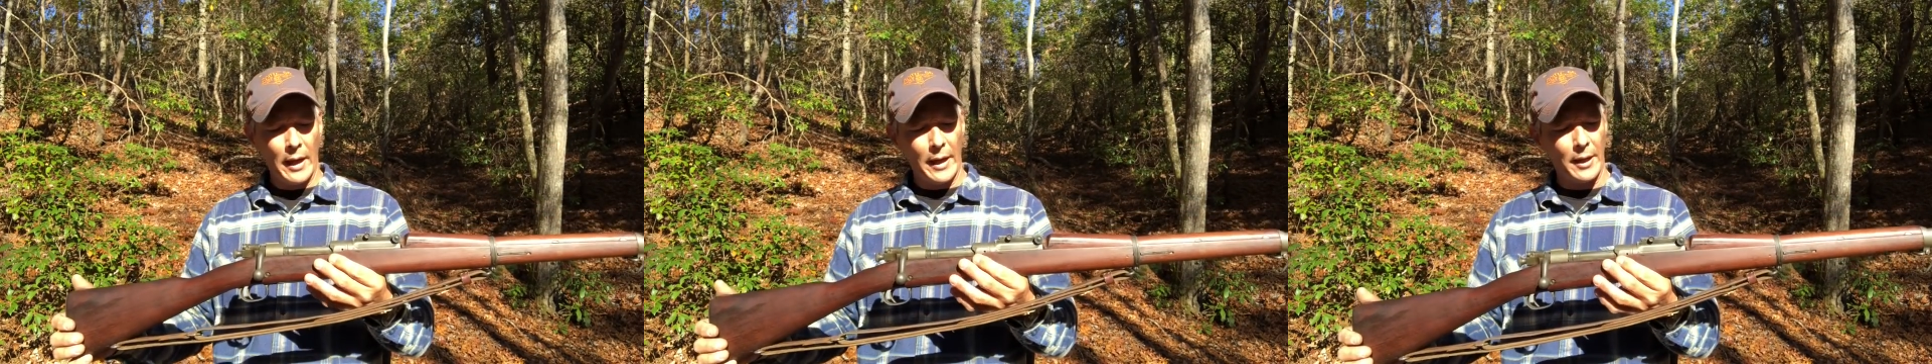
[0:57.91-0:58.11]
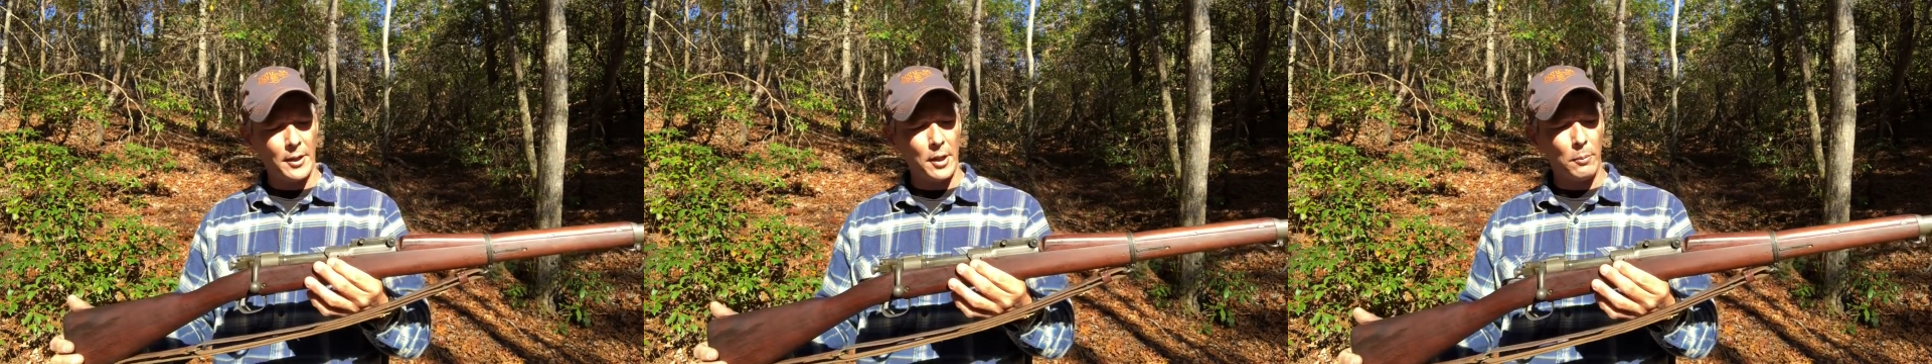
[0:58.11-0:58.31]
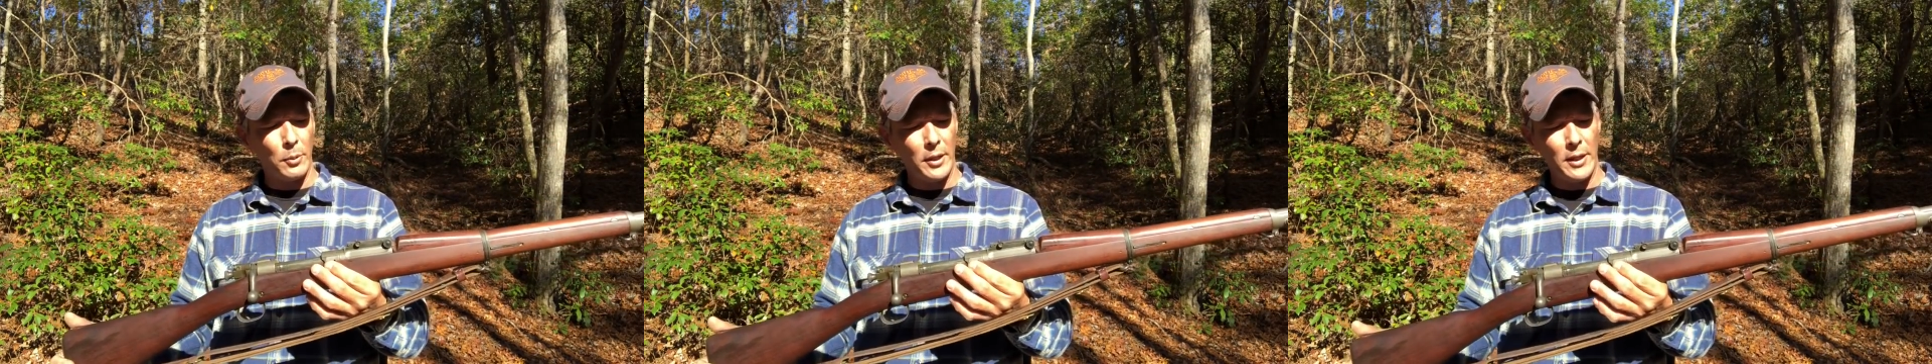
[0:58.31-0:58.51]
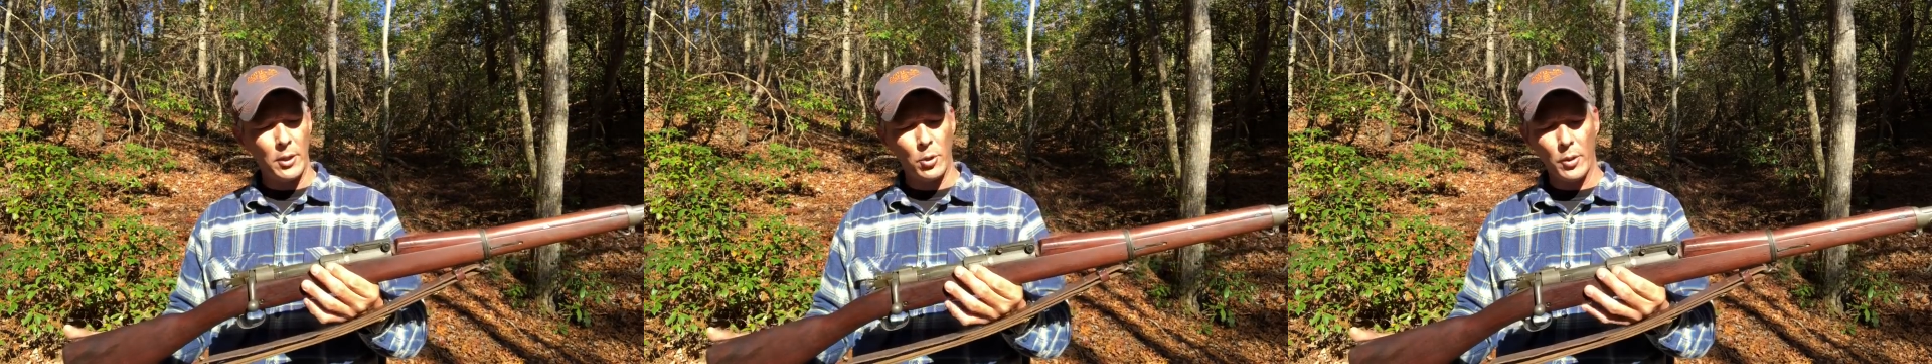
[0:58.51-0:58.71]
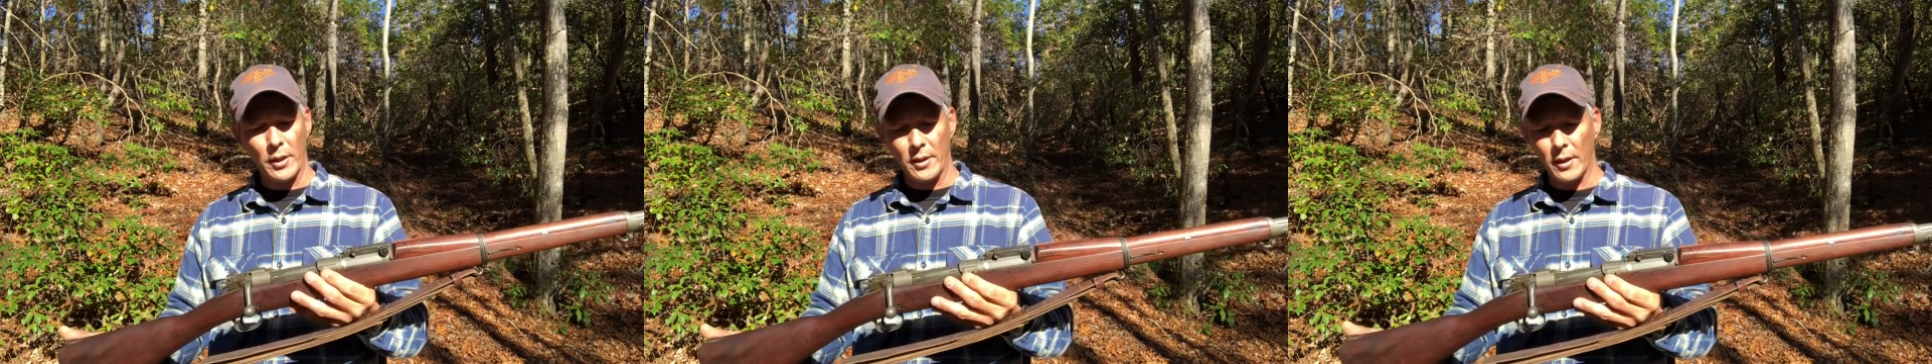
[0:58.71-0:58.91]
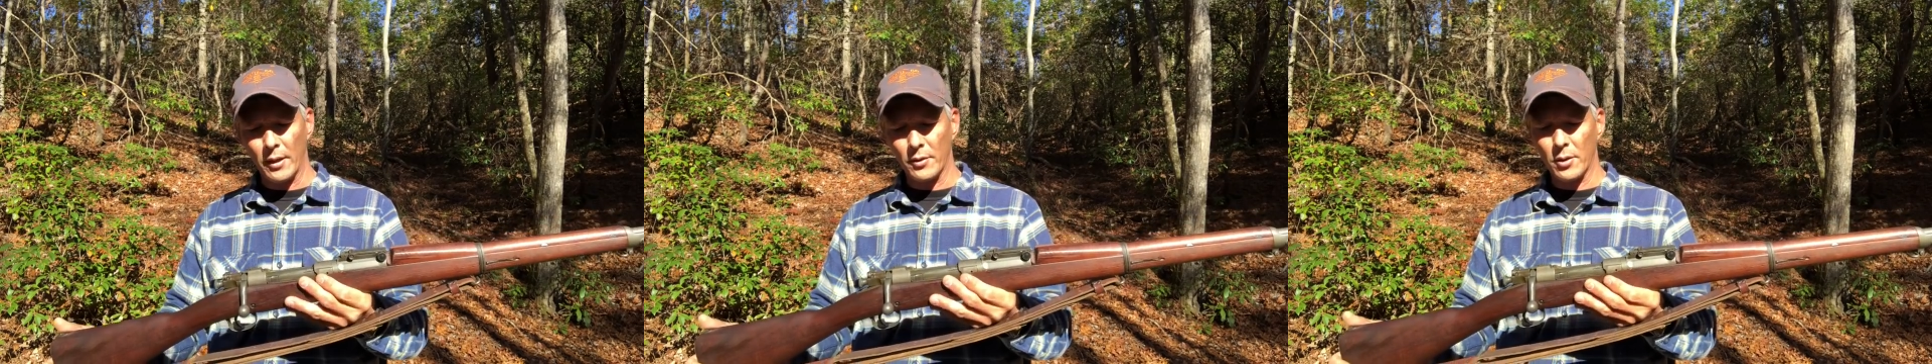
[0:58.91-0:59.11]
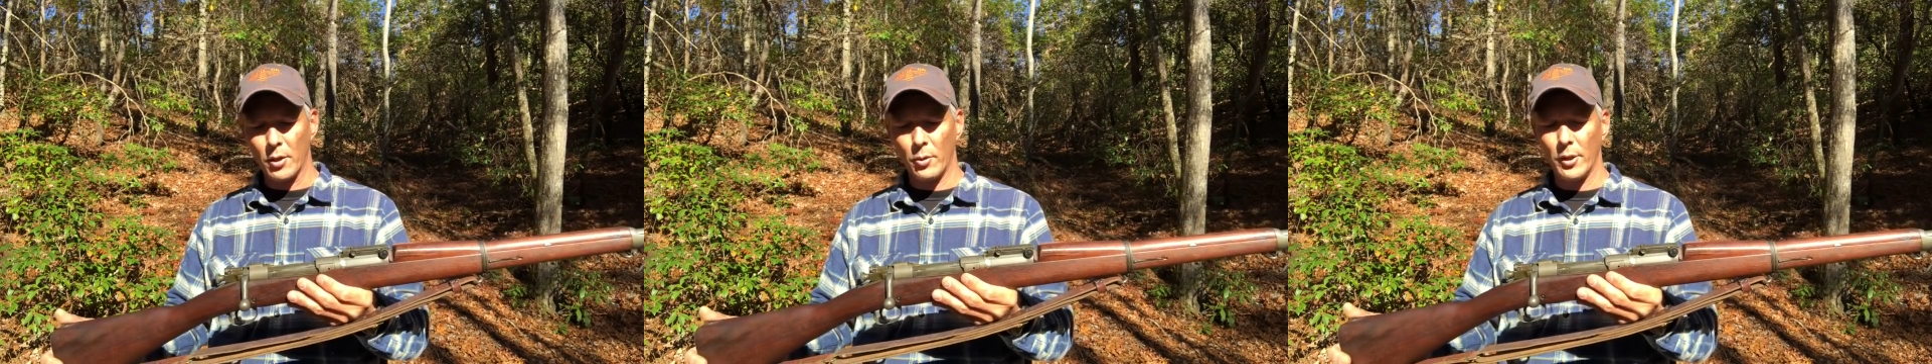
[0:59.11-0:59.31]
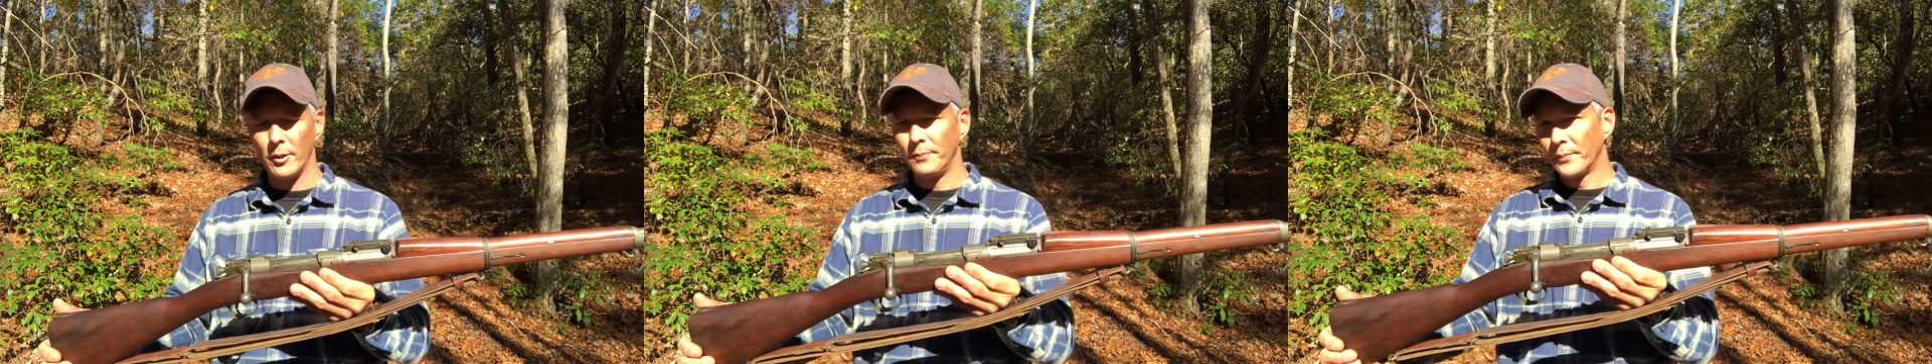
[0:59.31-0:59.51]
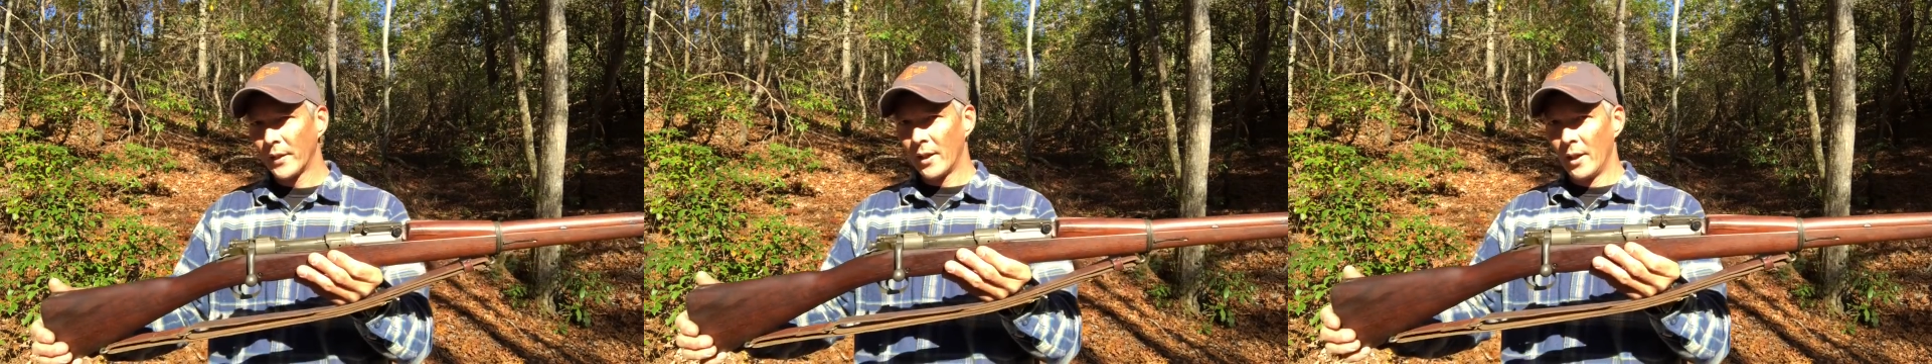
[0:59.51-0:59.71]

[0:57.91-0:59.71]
had a double heat treat done to it.